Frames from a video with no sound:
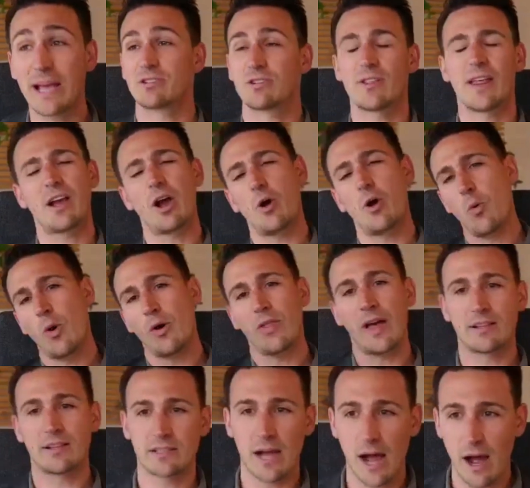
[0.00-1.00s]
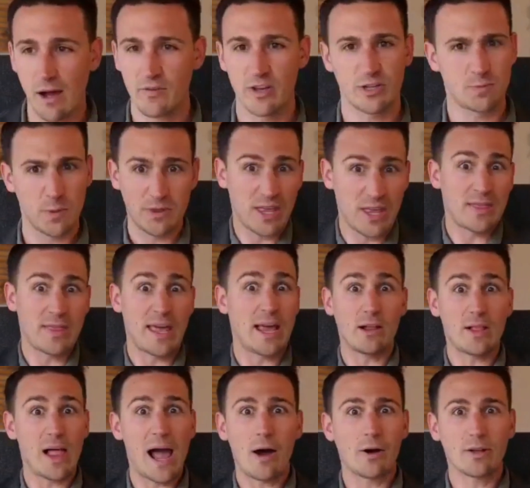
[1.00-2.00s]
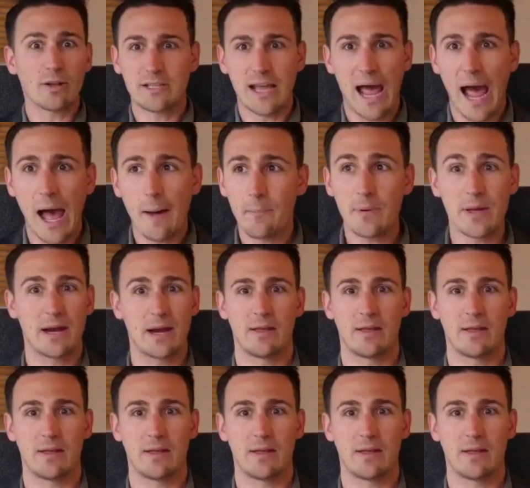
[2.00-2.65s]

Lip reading: So they go, well, that's obvious, but then they allow it to happen.